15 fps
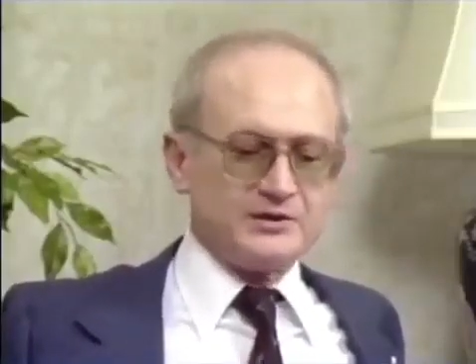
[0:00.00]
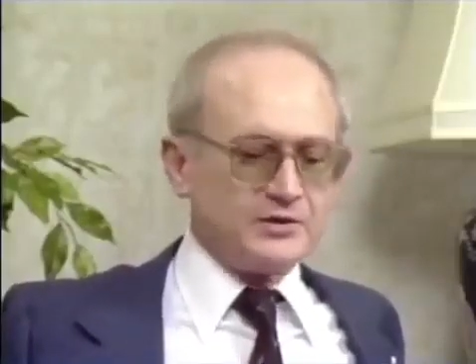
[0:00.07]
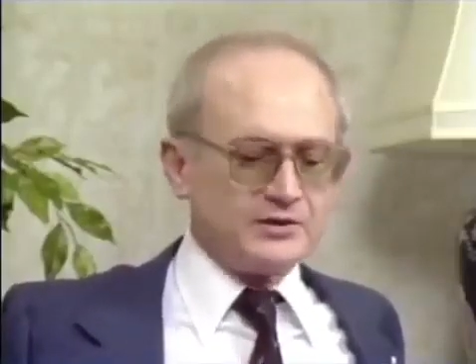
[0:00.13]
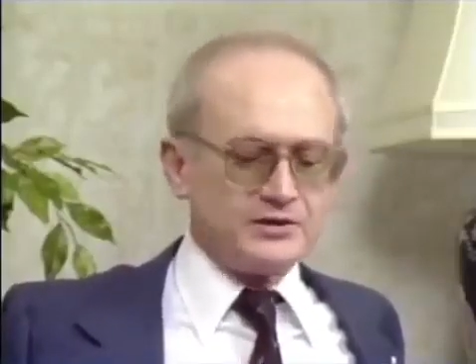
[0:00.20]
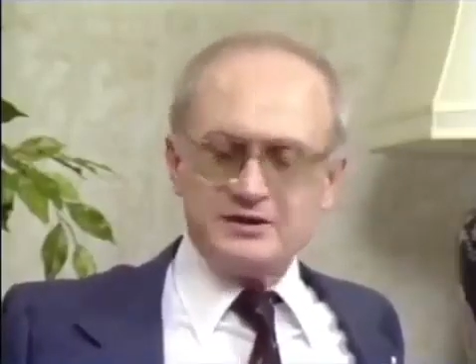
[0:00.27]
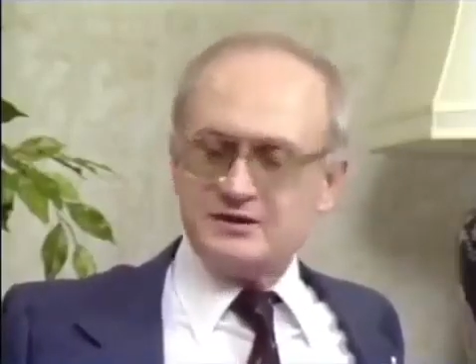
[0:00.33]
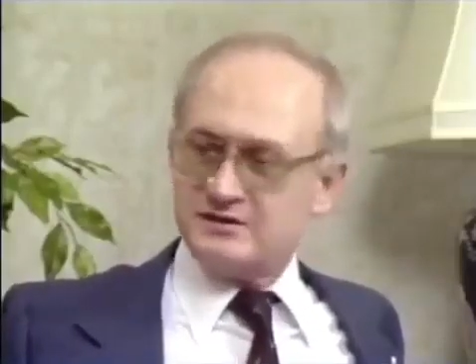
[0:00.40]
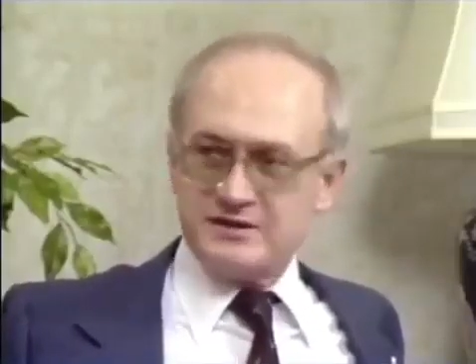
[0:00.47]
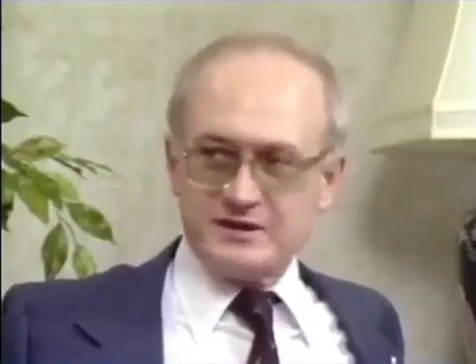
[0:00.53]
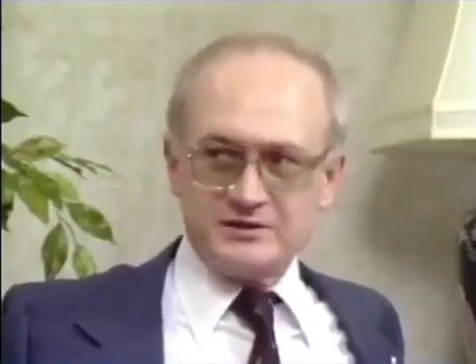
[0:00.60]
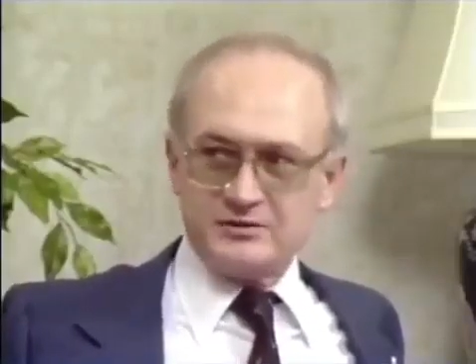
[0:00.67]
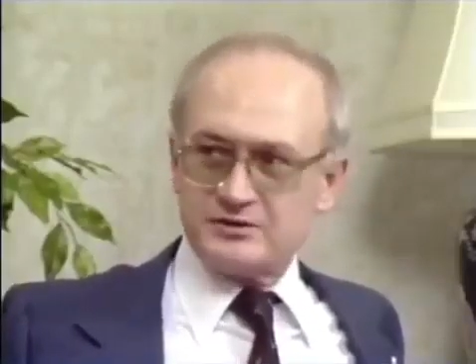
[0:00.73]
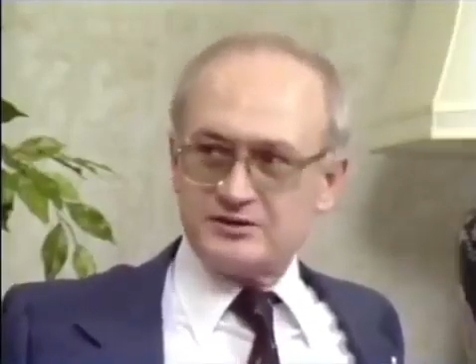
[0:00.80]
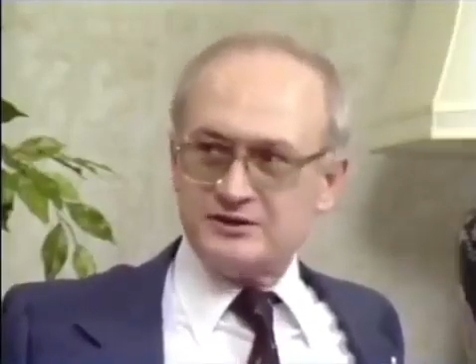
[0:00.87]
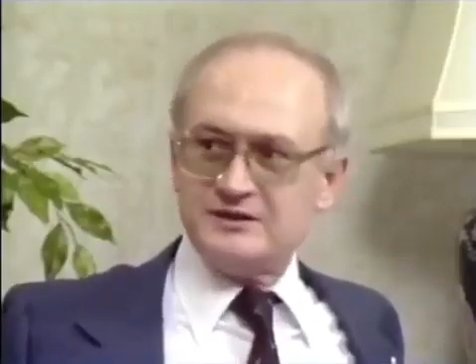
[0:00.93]
are
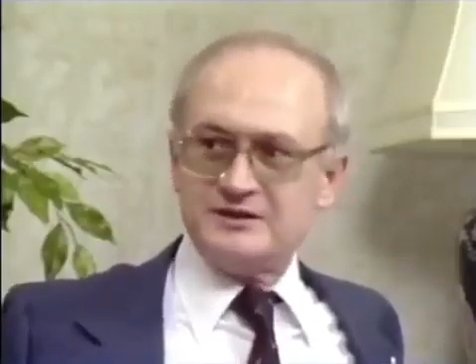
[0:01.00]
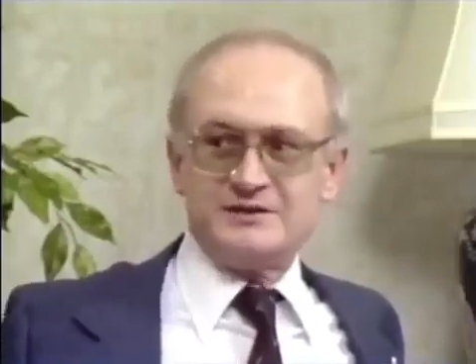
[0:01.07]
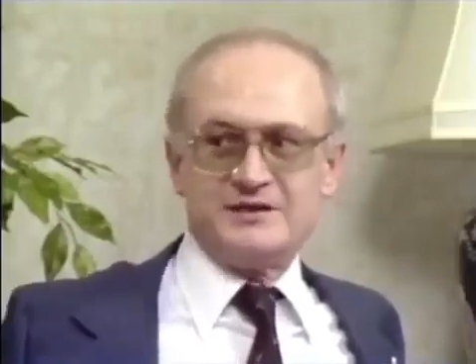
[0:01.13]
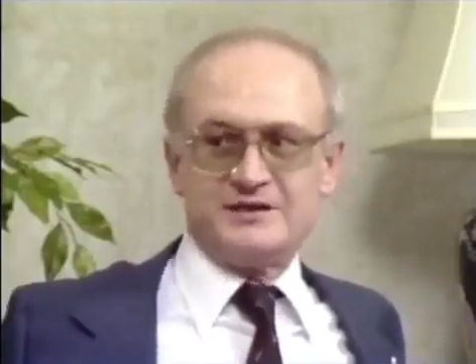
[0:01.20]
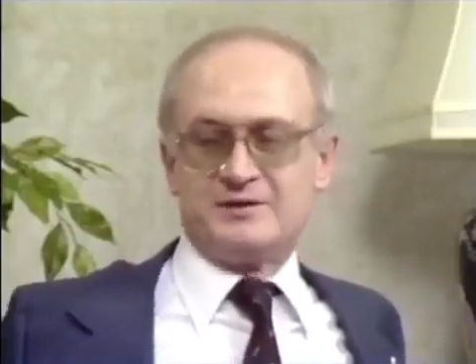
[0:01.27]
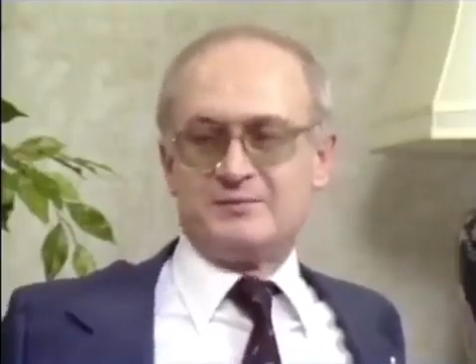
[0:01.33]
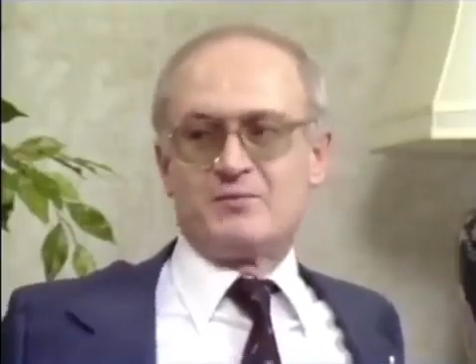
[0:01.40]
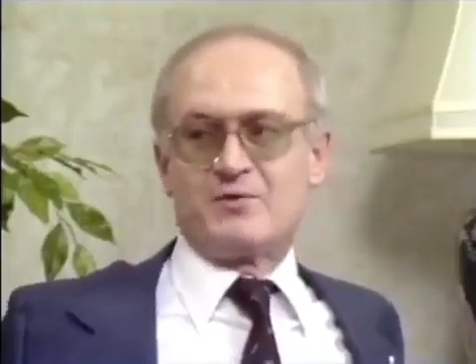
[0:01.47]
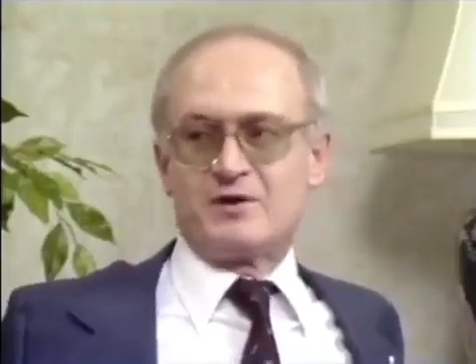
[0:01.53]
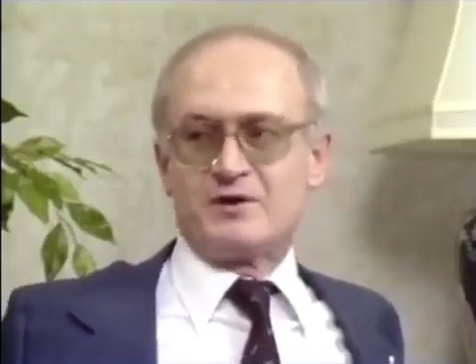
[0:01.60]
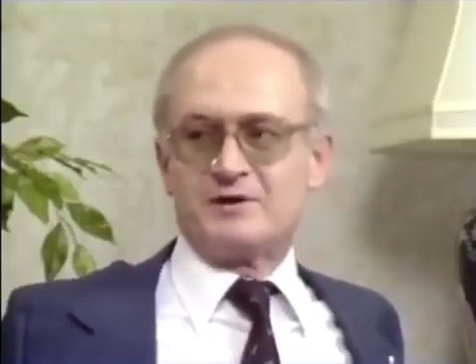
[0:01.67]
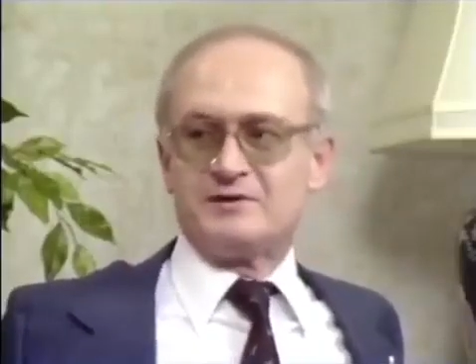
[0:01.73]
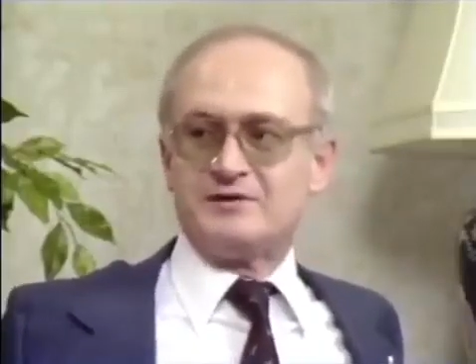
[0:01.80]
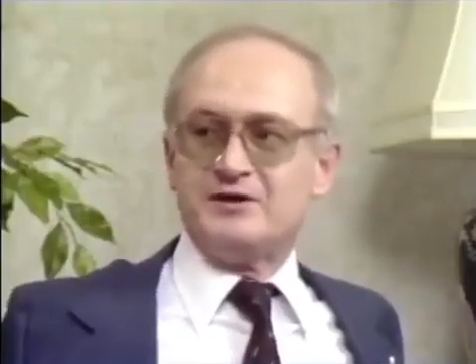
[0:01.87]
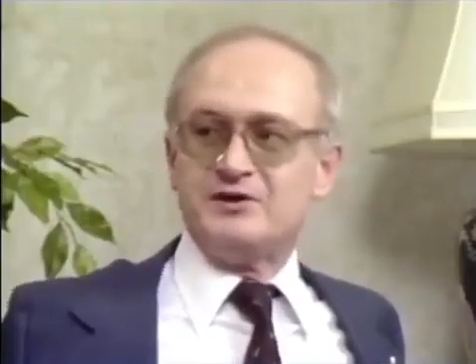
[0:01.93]
not needed
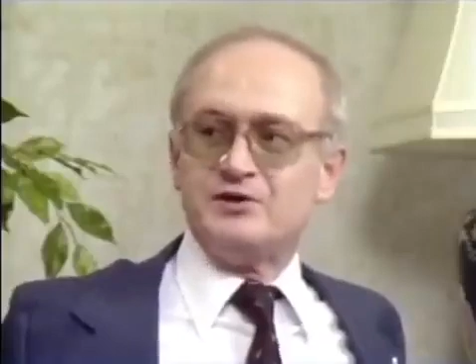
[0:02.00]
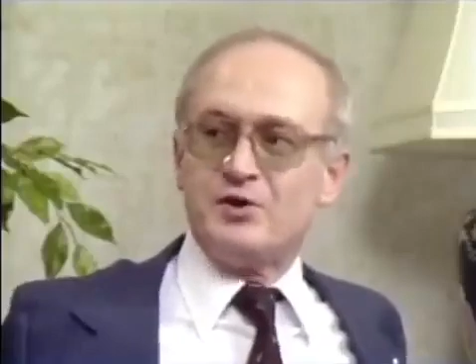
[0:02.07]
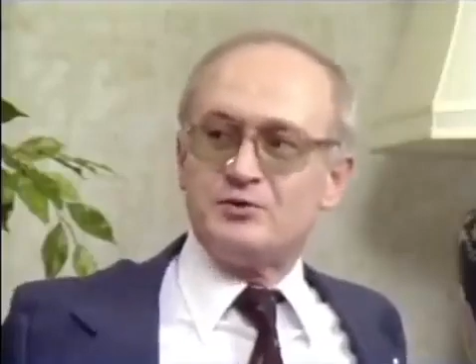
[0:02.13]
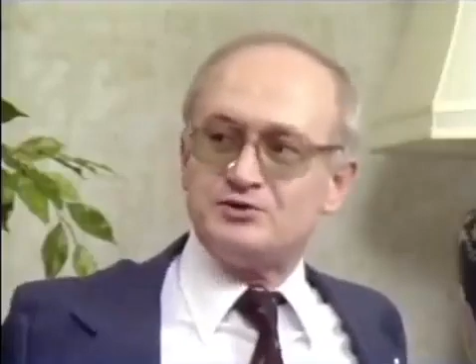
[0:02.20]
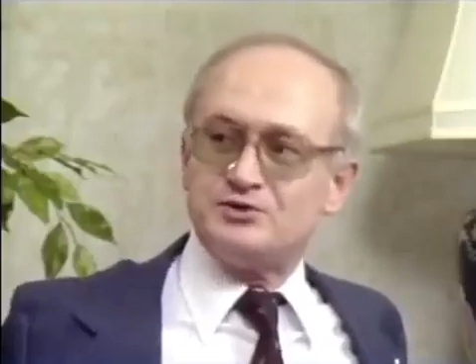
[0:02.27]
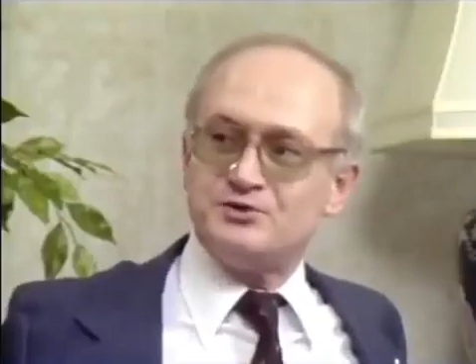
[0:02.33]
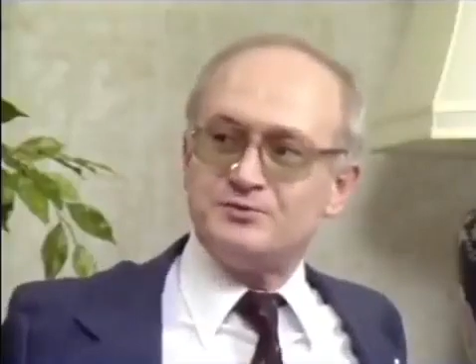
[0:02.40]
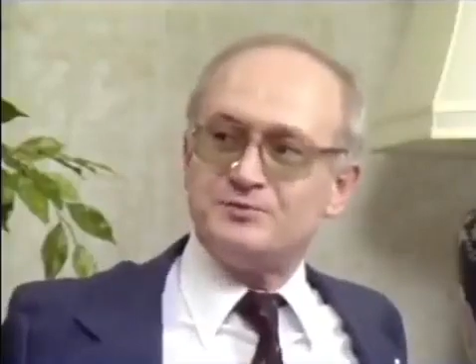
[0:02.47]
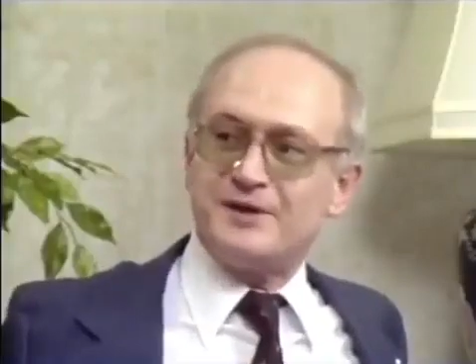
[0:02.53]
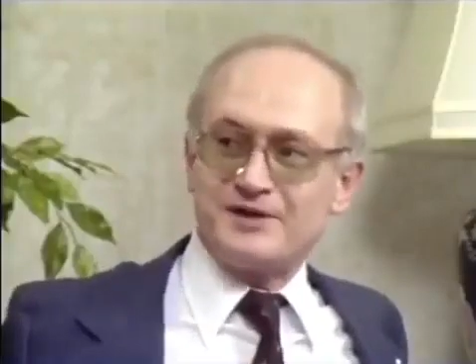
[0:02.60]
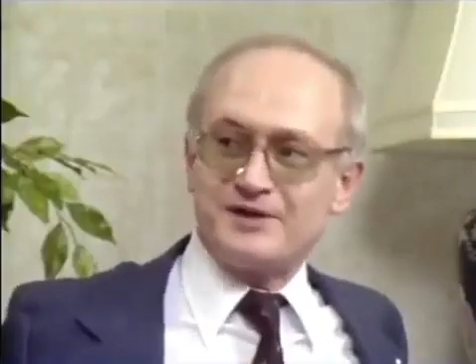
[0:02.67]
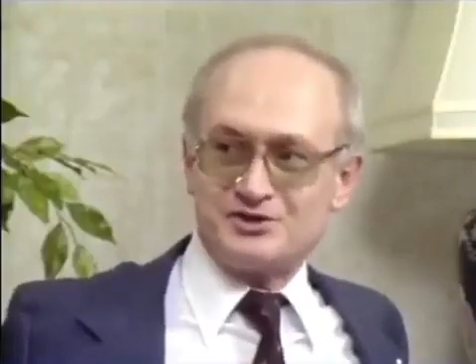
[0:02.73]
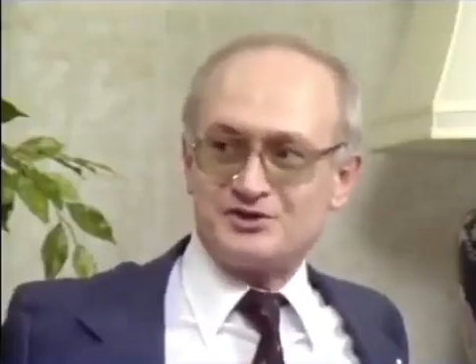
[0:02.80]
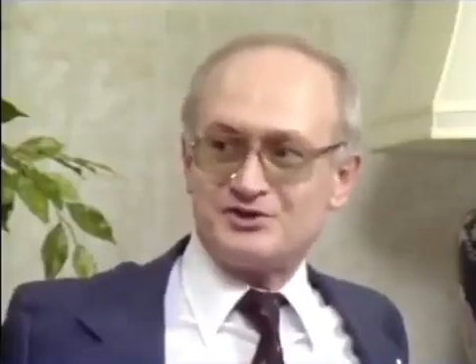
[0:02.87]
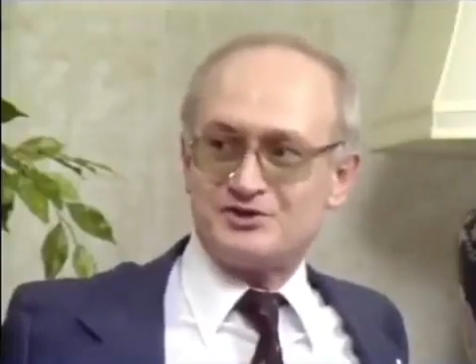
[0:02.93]
anymore. They know too
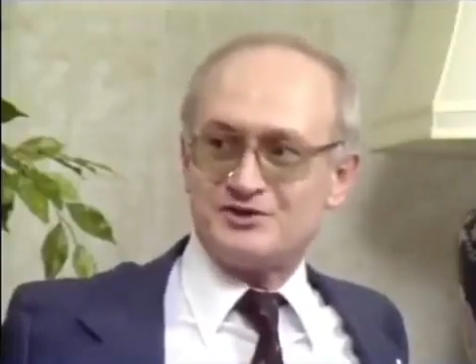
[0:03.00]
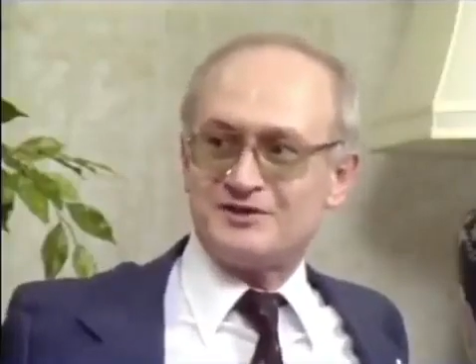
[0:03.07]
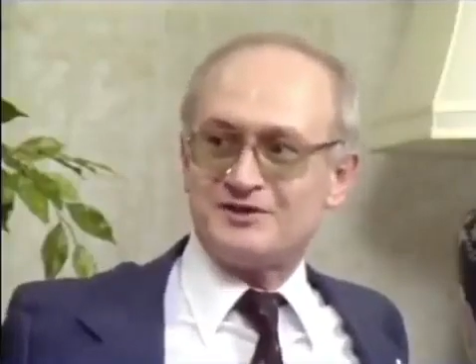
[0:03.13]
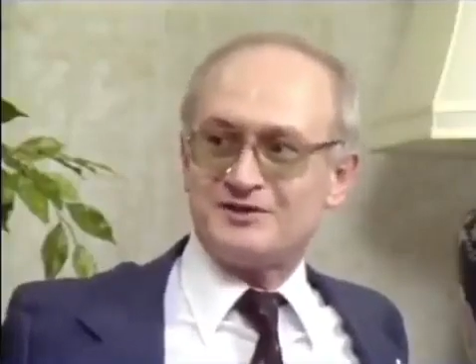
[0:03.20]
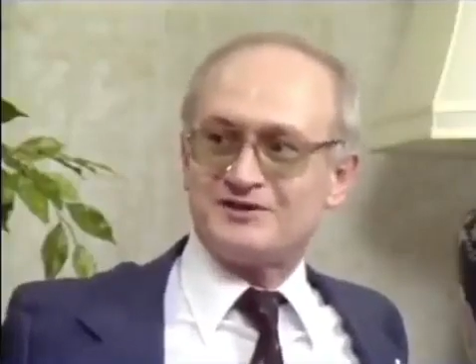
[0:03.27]
much.